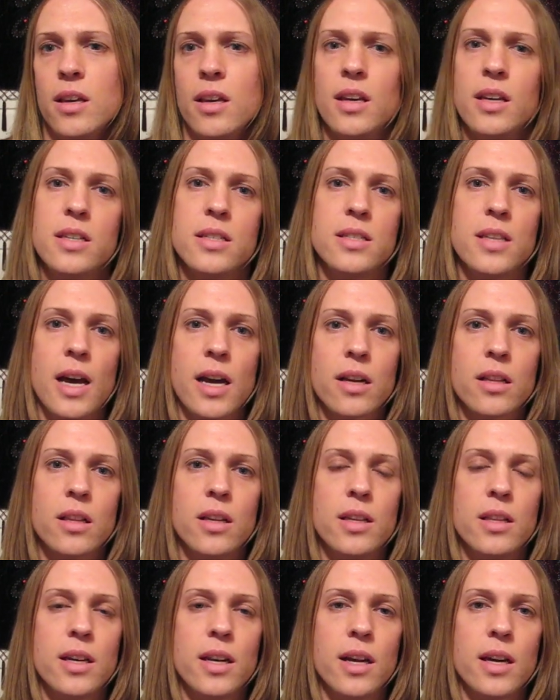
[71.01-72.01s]

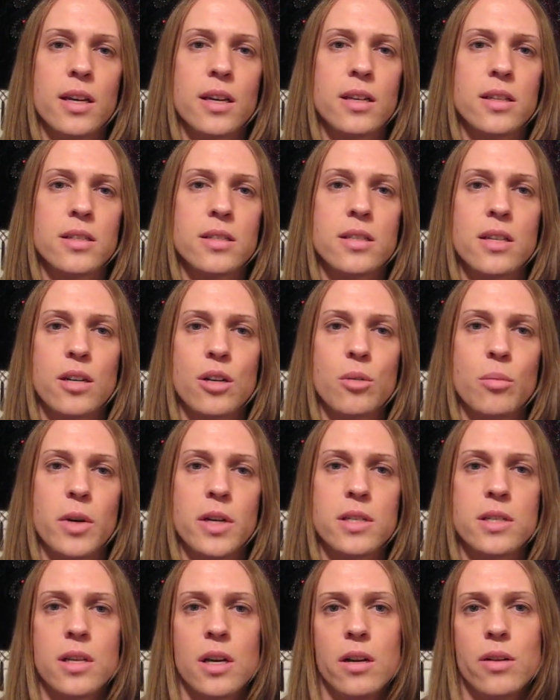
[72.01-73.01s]
exactly that I consider
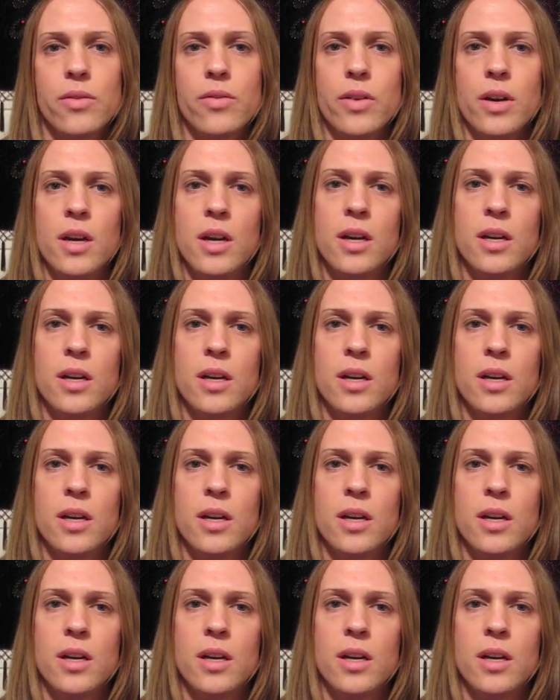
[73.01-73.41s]
myself